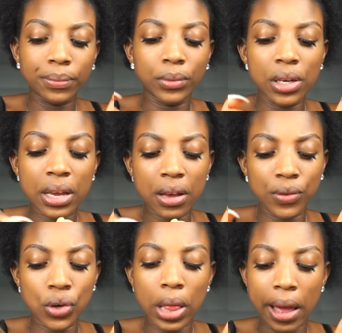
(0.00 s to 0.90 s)
It
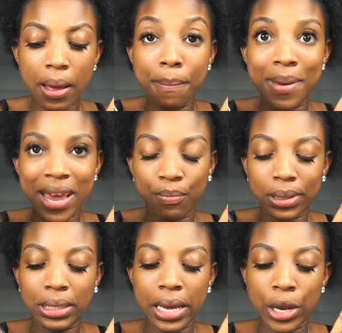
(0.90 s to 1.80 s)
gives you like a baked
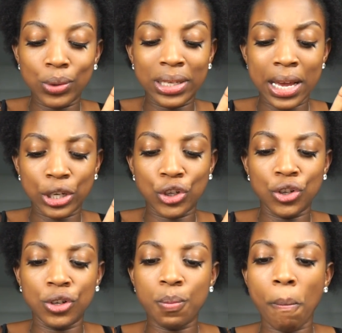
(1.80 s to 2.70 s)
potato
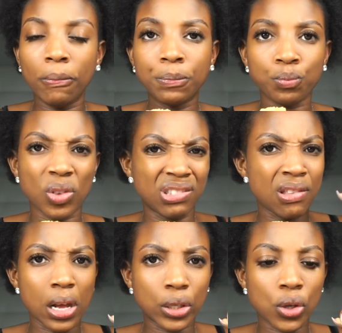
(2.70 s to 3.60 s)
texture. It's
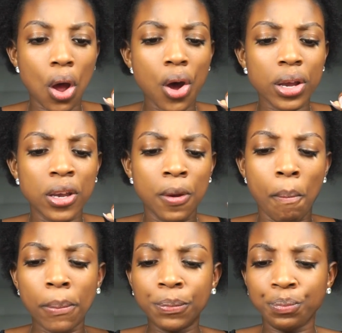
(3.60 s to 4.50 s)
not
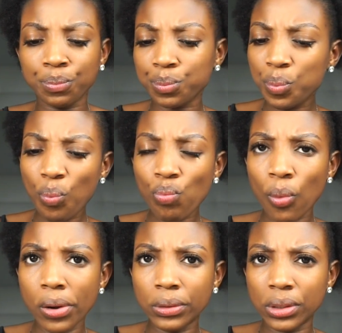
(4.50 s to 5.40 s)
soggy.
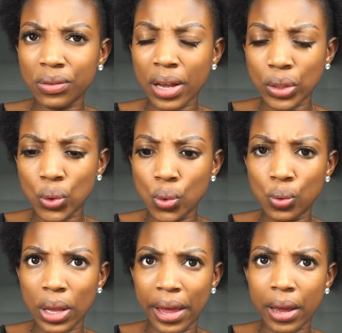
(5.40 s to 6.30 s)
It's not too
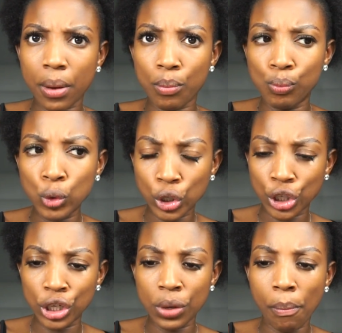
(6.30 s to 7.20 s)
like
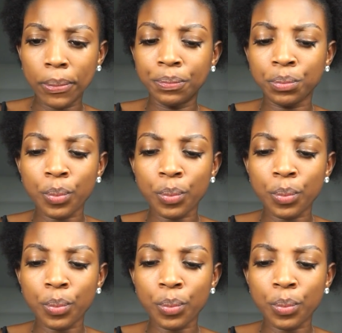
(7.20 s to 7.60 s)
mushy.